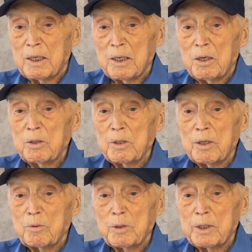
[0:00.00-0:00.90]
Oh
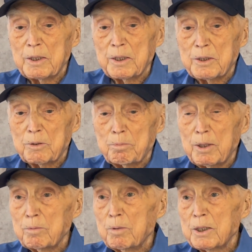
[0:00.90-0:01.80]
yeah, we didn't get to
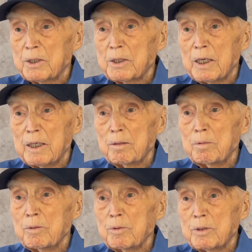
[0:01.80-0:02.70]
spend much time.
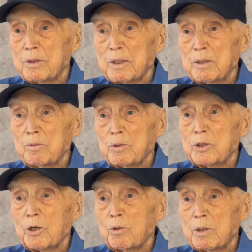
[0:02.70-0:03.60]
It was
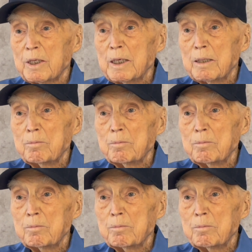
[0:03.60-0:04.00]
short time.